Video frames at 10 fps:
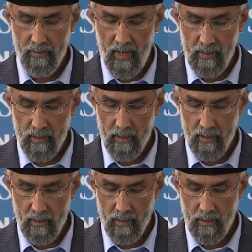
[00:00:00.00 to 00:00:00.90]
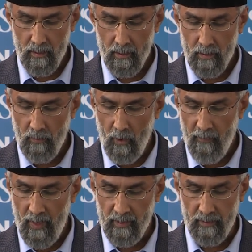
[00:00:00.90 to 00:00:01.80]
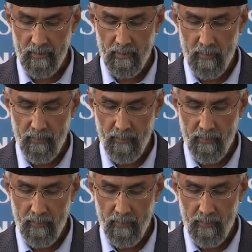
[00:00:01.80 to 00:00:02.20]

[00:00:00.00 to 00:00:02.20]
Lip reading: right of others,